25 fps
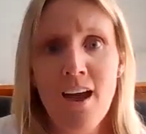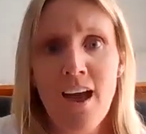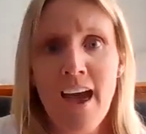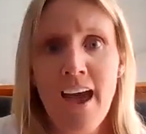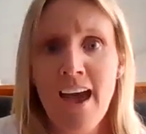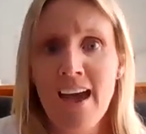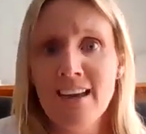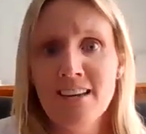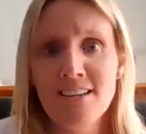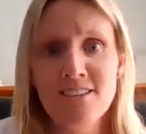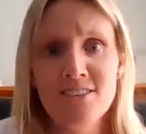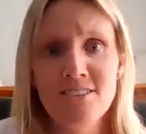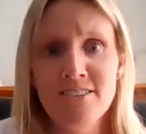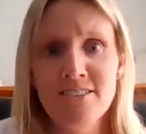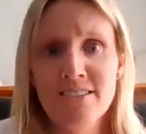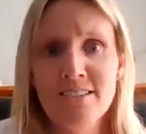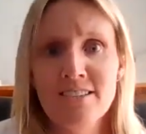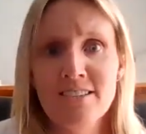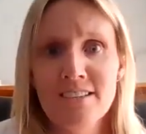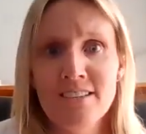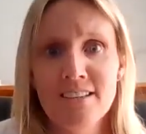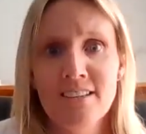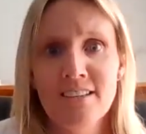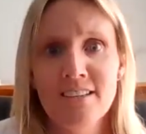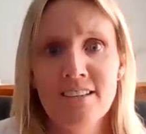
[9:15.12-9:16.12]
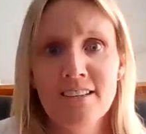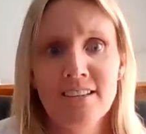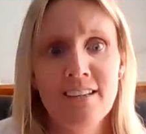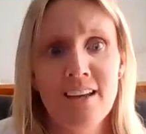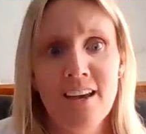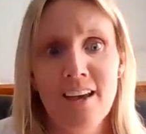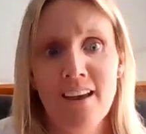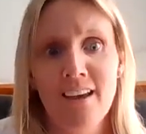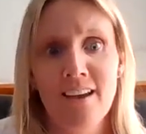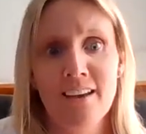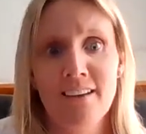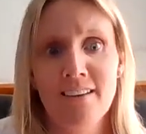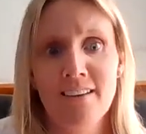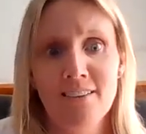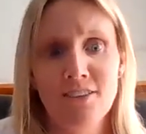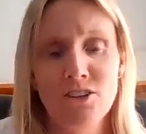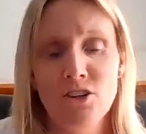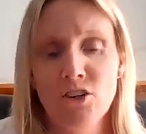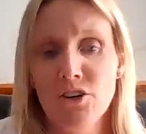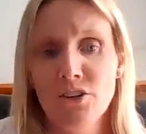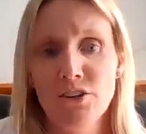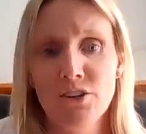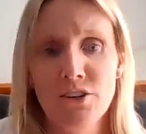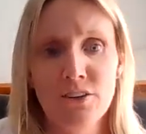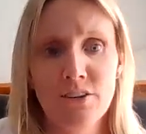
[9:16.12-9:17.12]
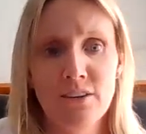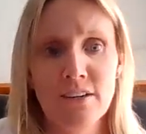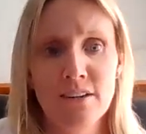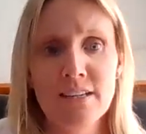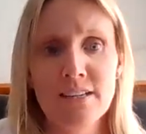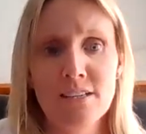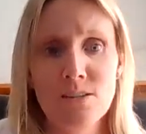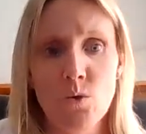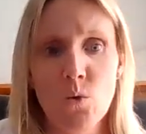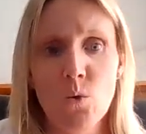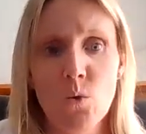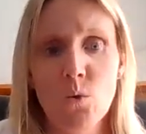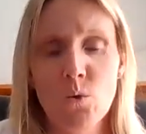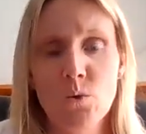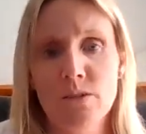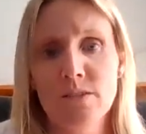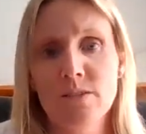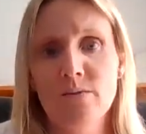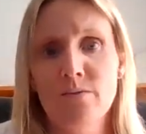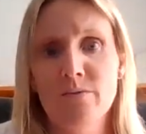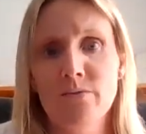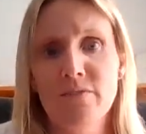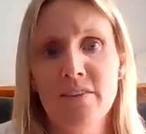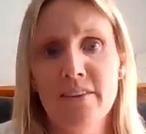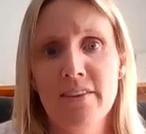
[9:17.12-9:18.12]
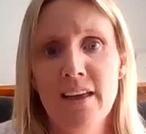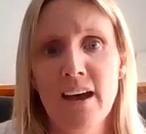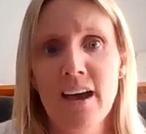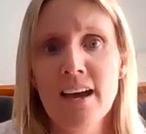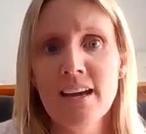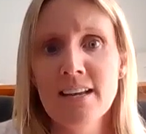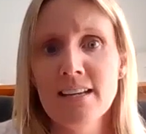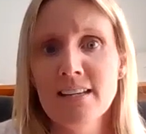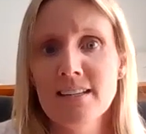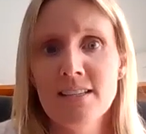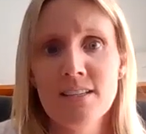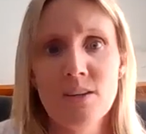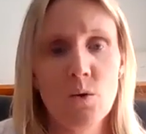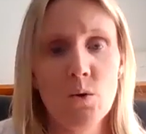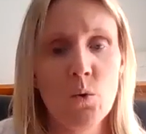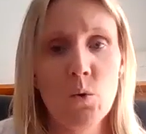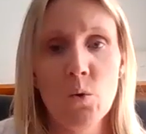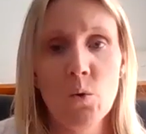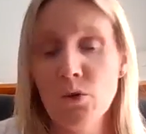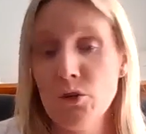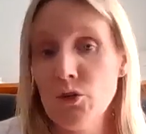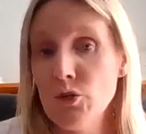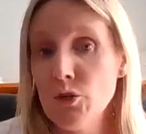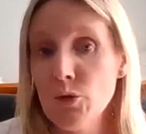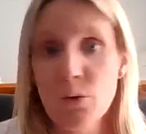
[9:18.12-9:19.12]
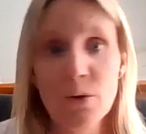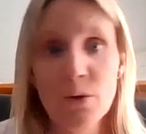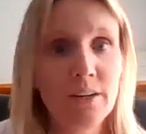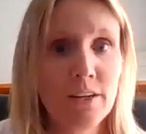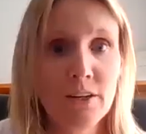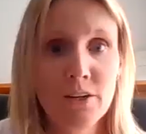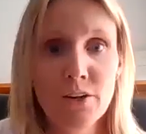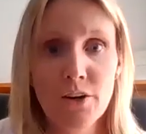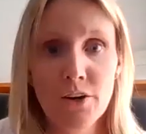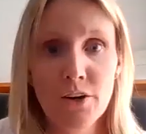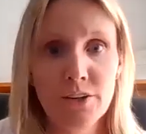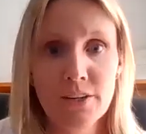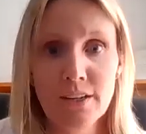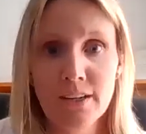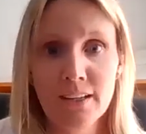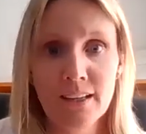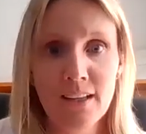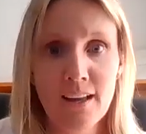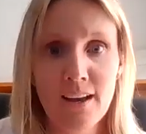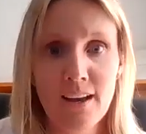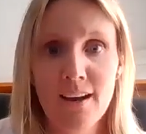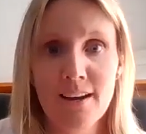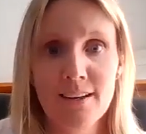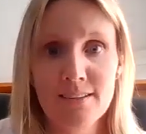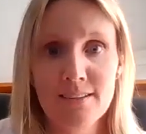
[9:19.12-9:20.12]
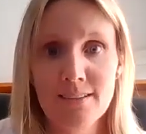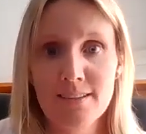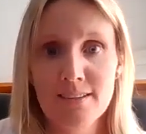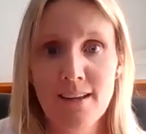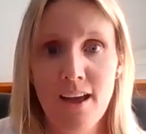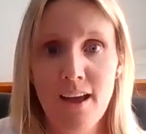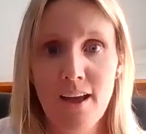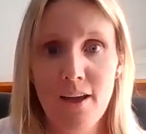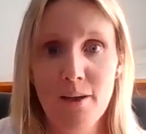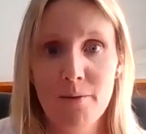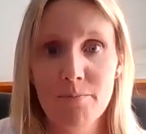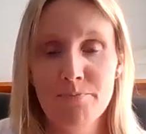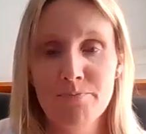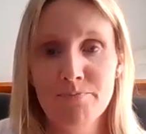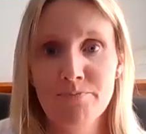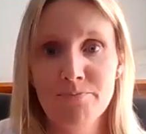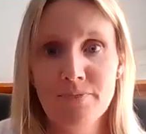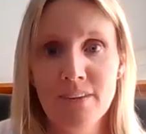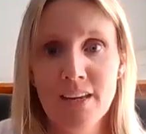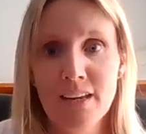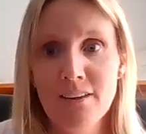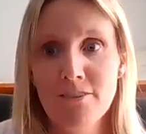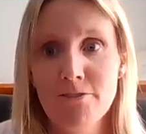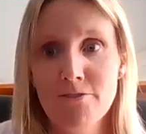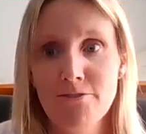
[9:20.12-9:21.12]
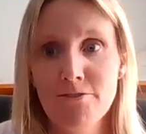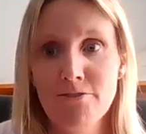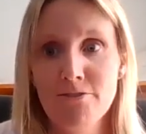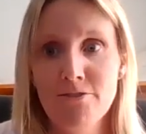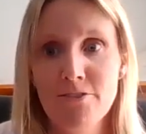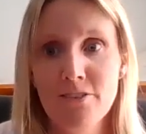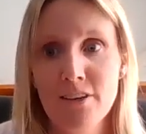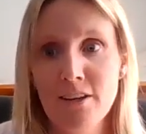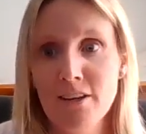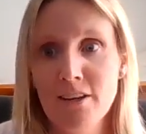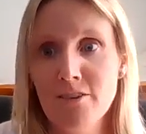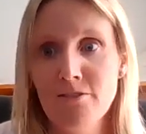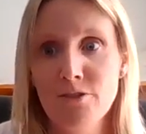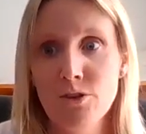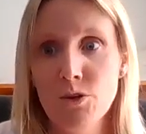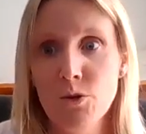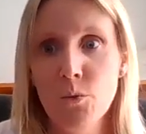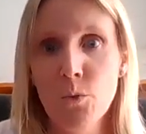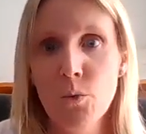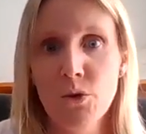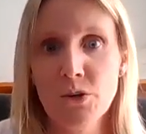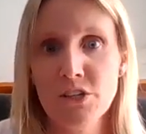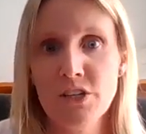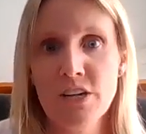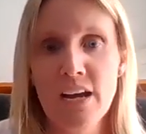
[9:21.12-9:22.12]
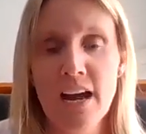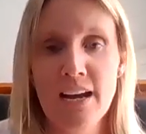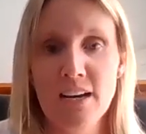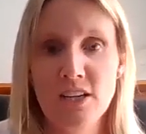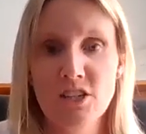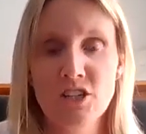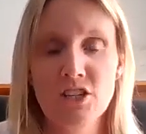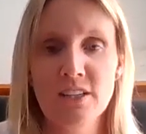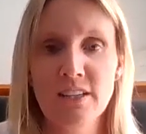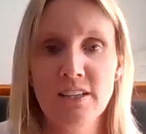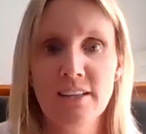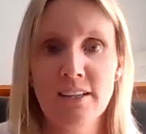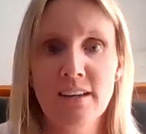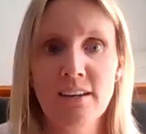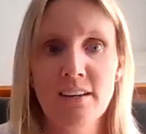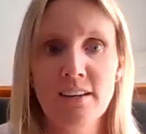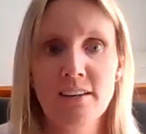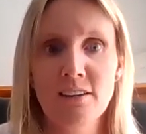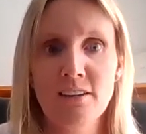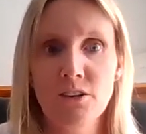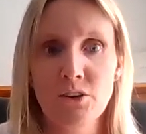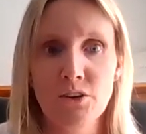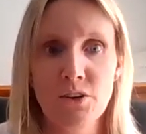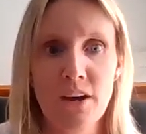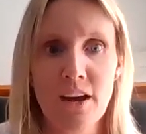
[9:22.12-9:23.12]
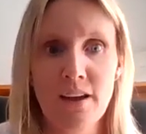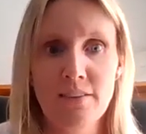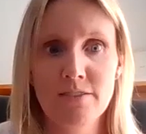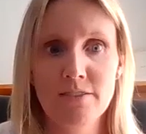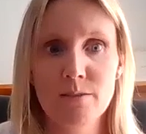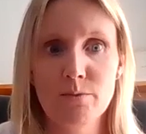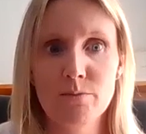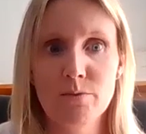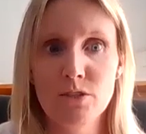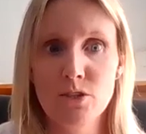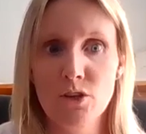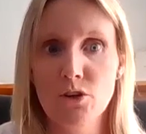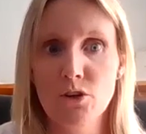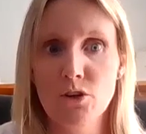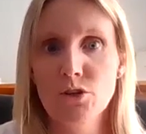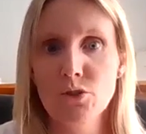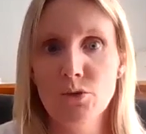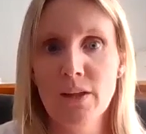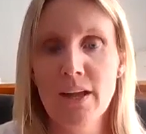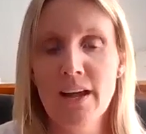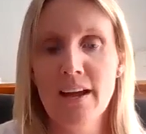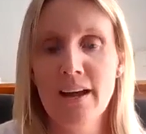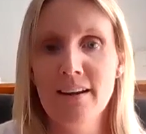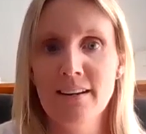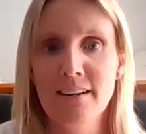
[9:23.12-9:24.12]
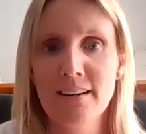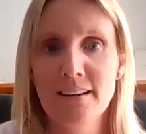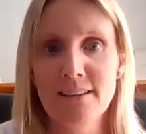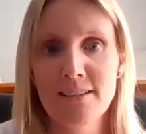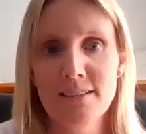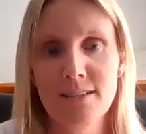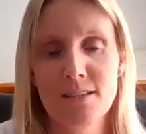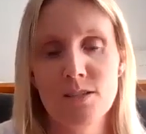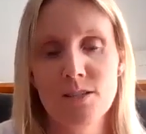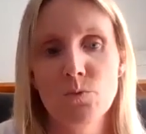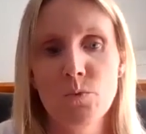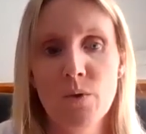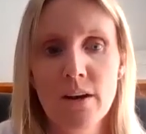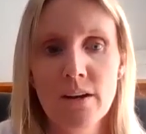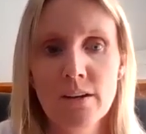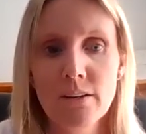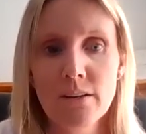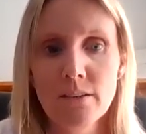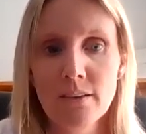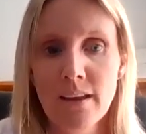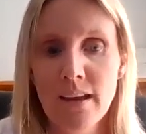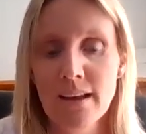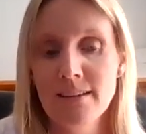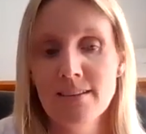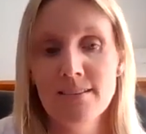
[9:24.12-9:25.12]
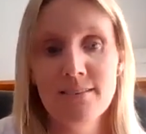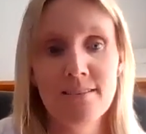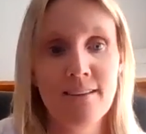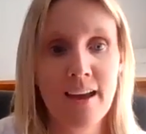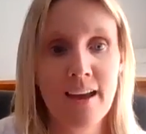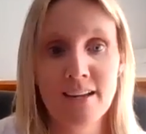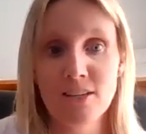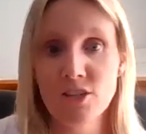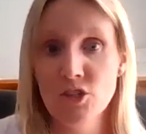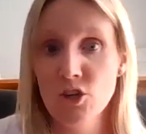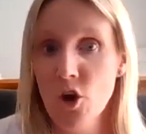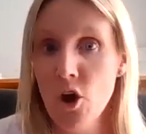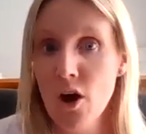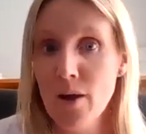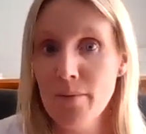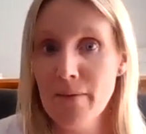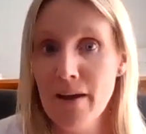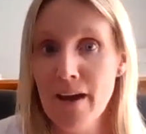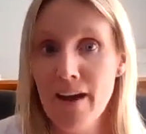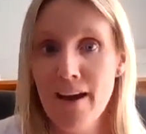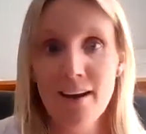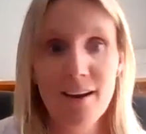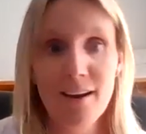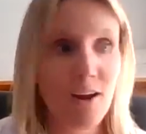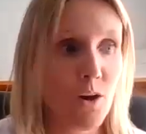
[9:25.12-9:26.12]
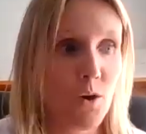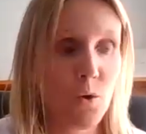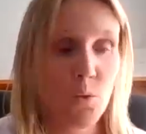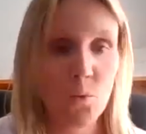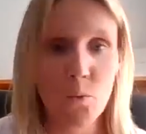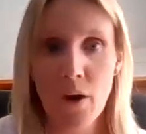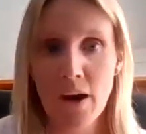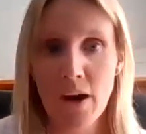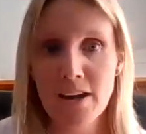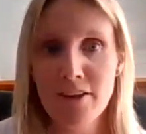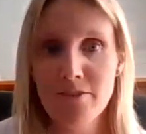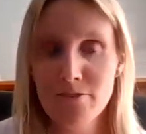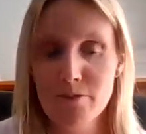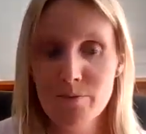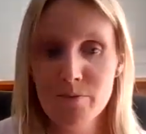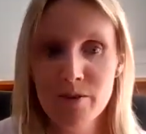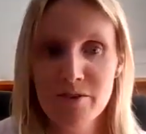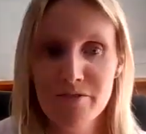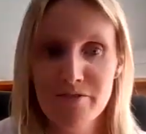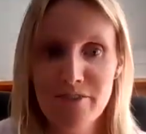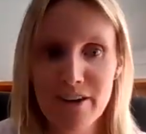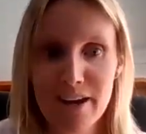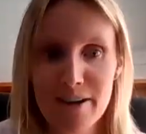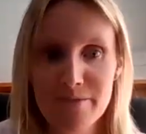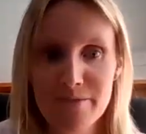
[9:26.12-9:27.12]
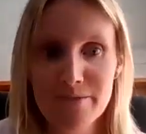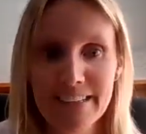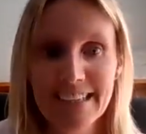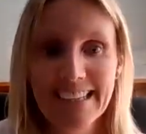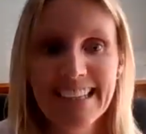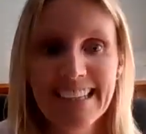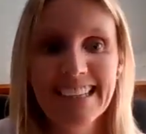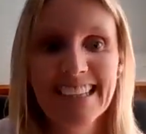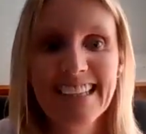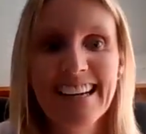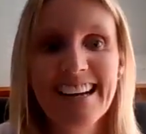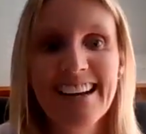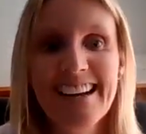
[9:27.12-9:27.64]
And yeah, yoga is awesome for that. Or join a yoga class if you want to actually, have some social outings as well, and time out and away from your family.